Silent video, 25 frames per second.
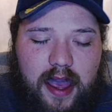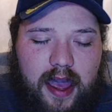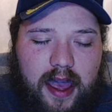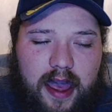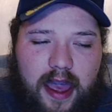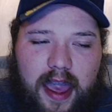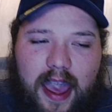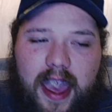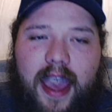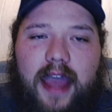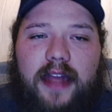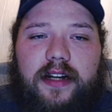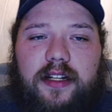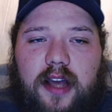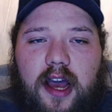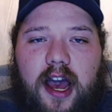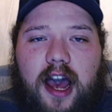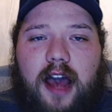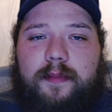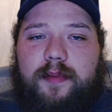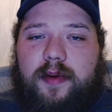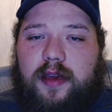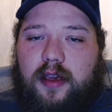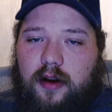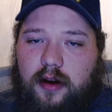ad
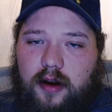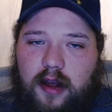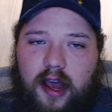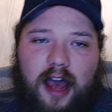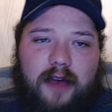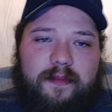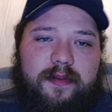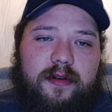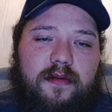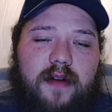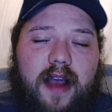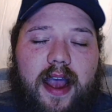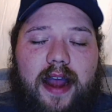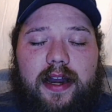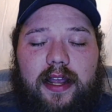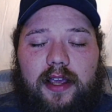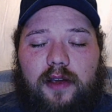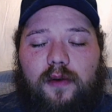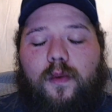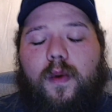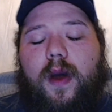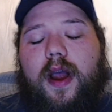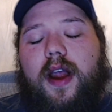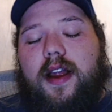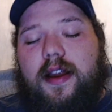copy or copywriting
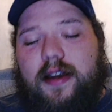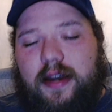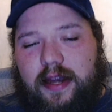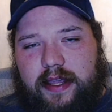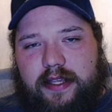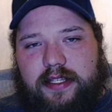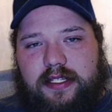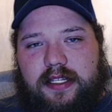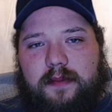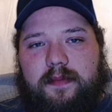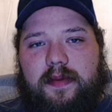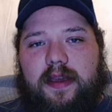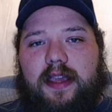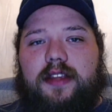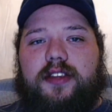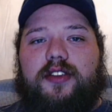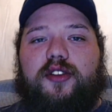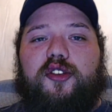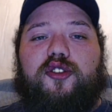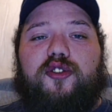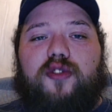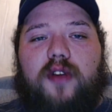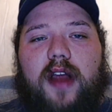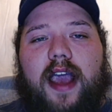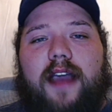where it needs to be to
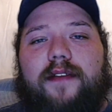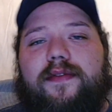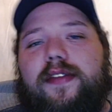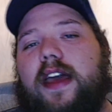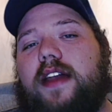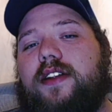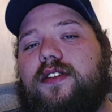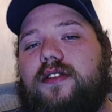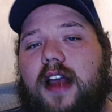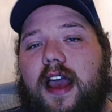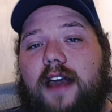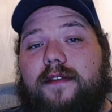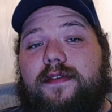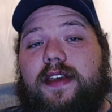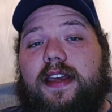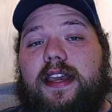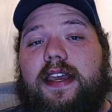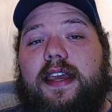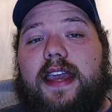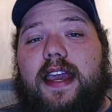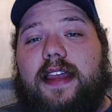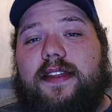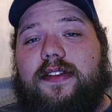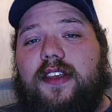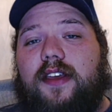drive that traffic and
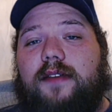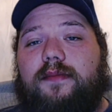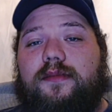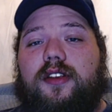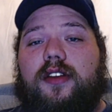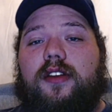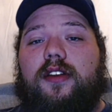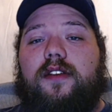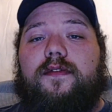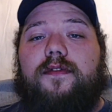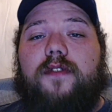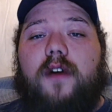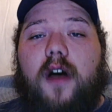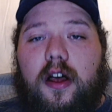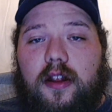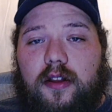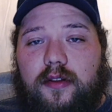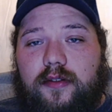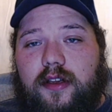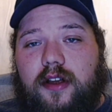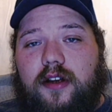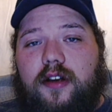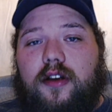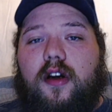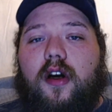get them to follow
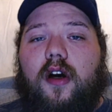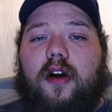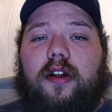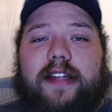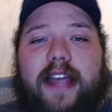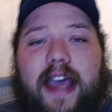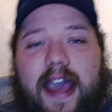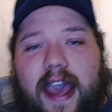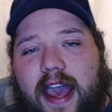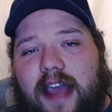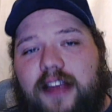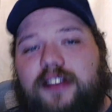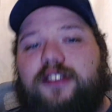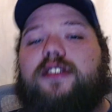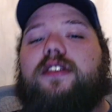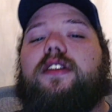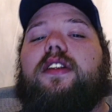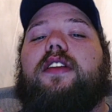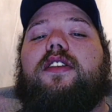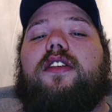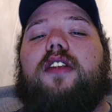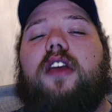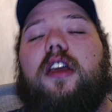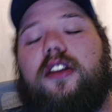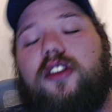your call to action
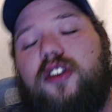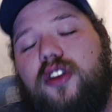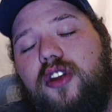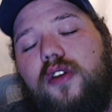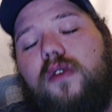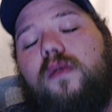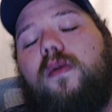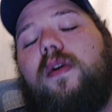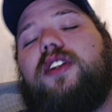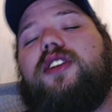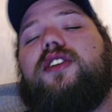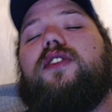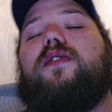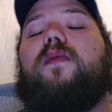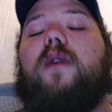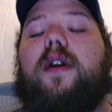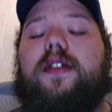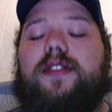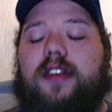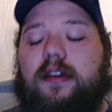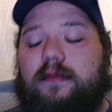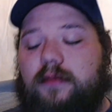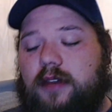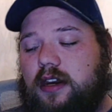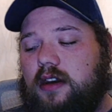and do what you want
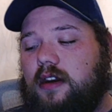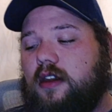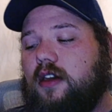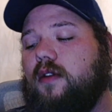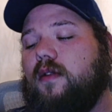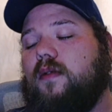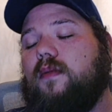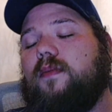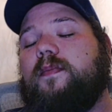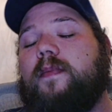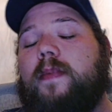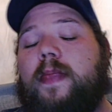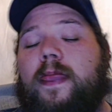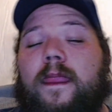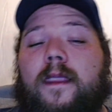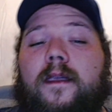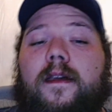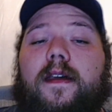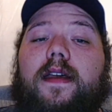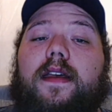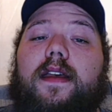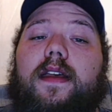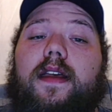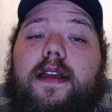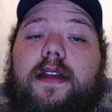them to do.
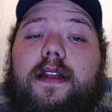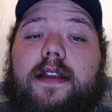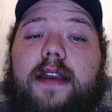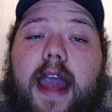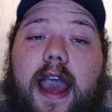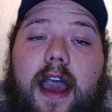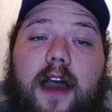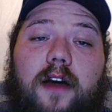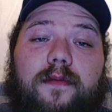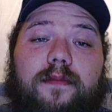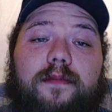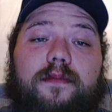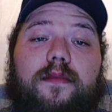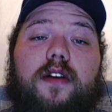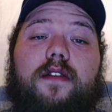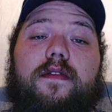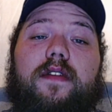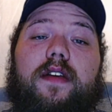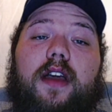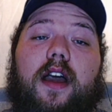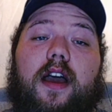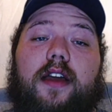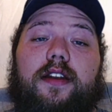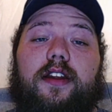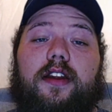Now,
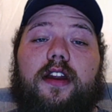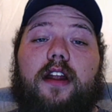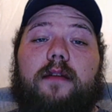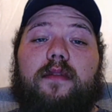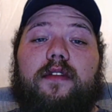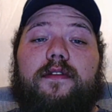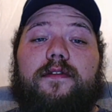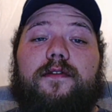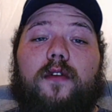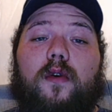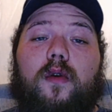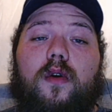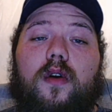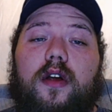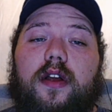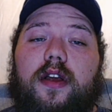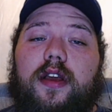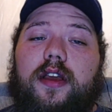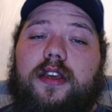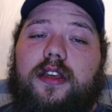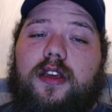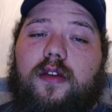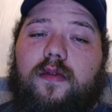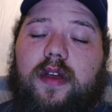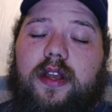moving on to number 4,
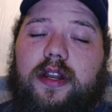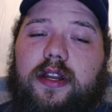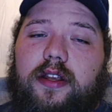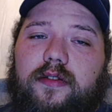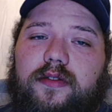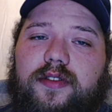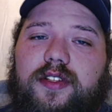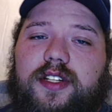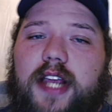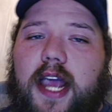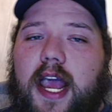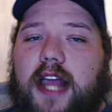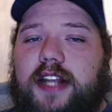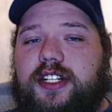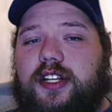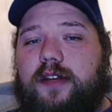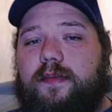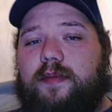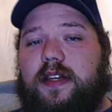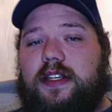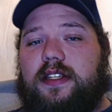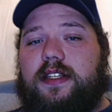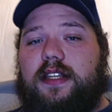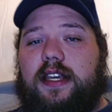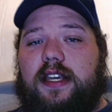you can use
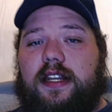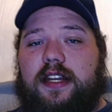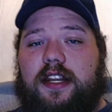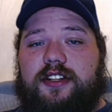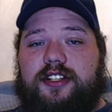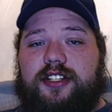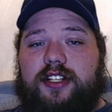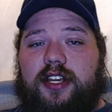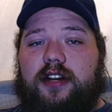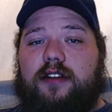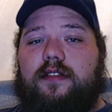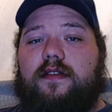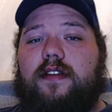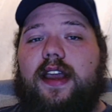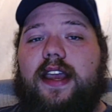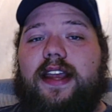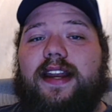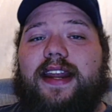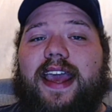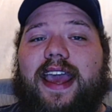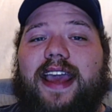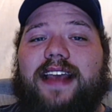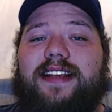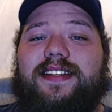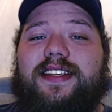ChatGPT to generate
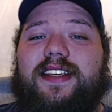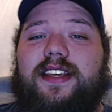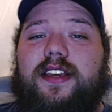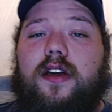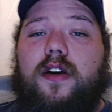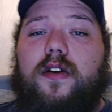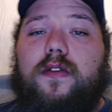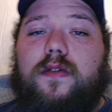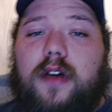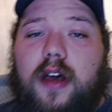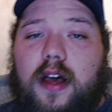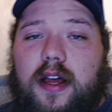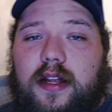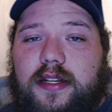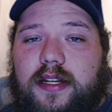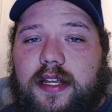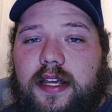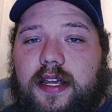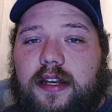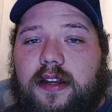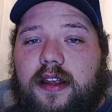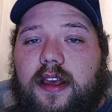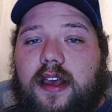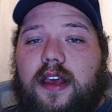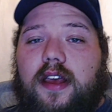SEO content